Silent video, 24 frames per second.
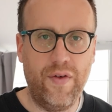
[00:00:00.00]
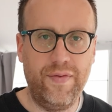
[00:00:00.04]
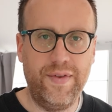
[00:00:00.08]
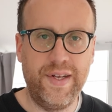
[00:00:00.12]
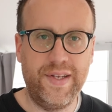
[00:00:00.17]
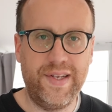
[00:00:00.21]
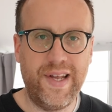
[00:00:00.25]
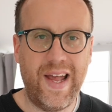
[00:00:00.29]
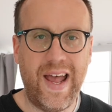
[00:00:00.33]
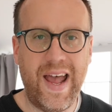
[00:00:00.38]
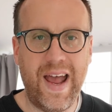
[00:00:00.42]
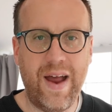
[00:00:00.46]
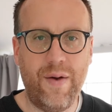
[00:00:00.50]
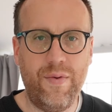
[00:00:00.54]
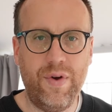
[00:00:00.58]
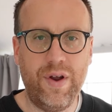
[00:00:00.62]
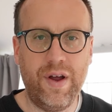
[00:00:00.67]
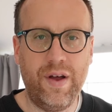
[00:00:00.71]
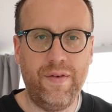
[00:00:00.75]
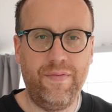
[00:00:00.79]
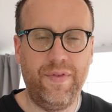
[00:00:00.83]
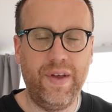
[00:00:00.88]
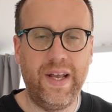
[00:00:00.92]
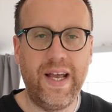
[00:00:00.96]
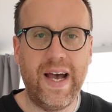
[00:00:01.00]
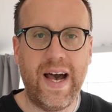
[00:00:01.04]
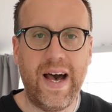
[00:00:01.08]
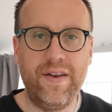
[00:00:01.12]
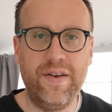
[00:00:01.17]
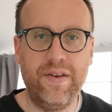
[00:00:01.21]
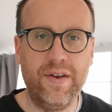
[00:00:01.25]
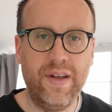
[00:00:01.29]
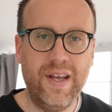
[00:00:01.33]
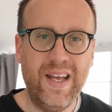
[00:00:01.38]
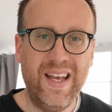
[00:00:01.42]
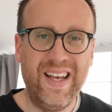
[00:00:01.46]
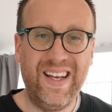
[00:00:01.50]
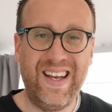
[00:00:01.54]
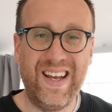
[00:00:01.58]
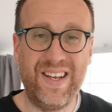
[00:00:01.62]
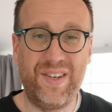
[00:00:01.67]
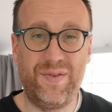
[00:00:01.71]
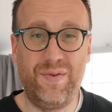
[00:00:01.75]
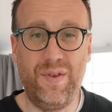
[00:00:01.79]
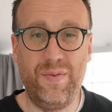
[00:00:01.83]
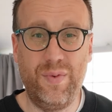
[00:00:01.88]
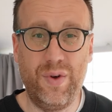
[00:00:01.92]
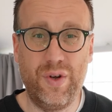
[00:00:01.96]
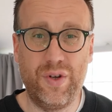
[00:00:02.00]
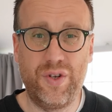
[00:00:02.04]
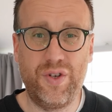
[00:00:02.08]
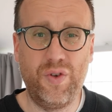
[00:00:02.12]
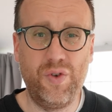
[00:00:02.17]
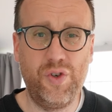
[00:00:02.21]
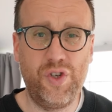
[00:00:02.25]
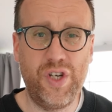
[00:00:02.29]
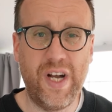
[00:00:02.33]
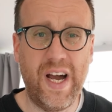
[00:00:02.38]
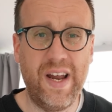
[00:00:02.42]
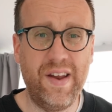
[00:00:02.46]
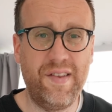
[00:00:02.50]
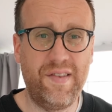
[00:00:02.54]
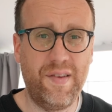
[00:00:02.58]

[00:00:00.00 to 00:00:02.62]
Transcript: this area of the garden gets the most sunshine.